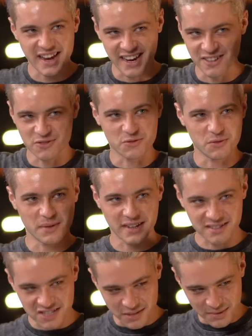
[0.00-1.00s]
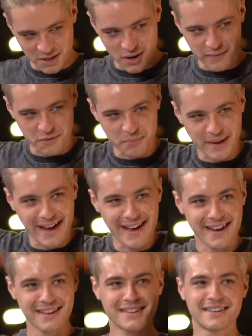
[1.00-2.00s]
angel wings coming off the
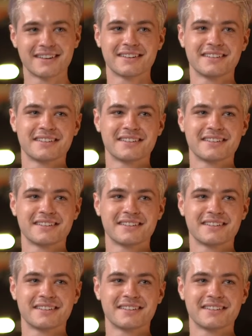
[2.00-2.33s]
back.